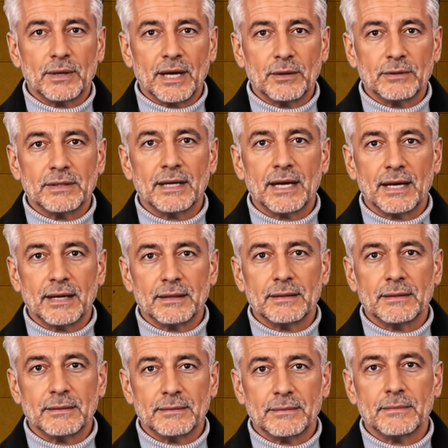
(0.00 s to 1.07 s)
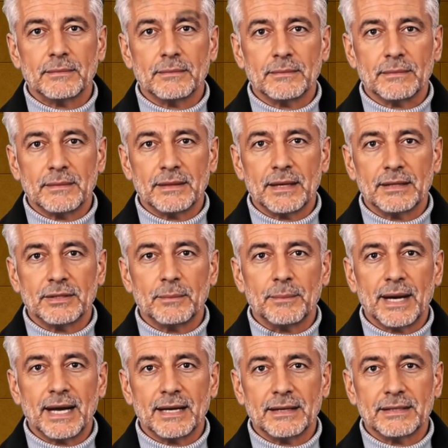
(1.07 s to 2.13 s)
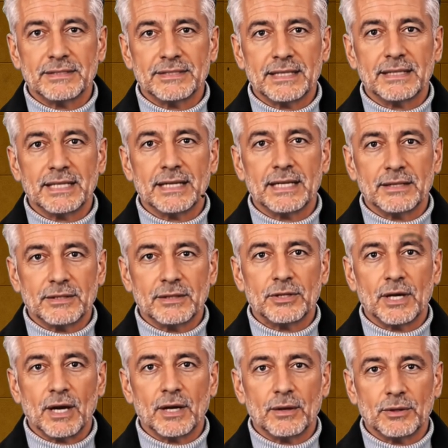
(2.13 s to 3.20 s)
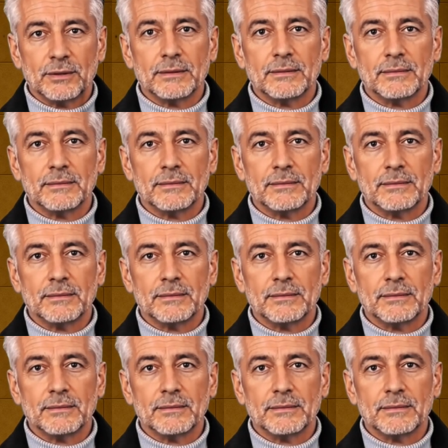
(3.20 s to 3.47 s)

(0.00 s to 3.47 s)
out there, there's a man sitting in the dark.